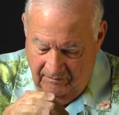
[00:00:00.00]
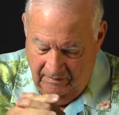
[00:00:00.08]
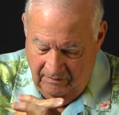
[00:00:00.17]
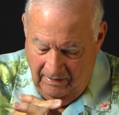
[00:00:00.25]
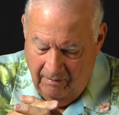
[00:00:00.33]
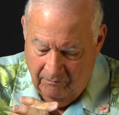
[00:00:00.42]

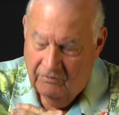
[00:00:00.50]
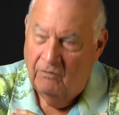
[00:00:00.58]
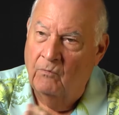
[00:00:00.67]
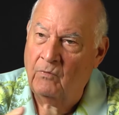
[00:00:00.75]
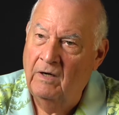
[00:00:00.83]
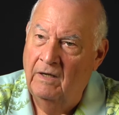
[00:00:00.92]
that was a
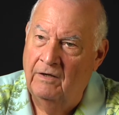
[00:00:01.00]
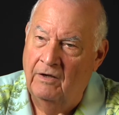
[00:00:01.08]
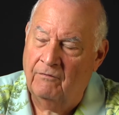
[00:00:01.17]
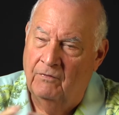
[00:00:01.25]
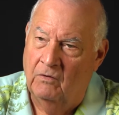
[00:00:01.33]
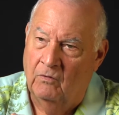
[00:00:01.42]
really
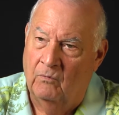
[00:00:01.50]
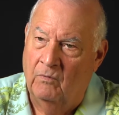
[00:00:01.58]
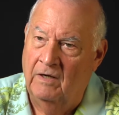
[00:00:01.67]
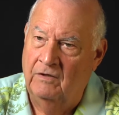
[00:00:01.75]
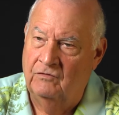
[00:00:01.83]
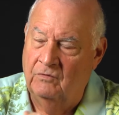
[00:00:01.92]
difficult race.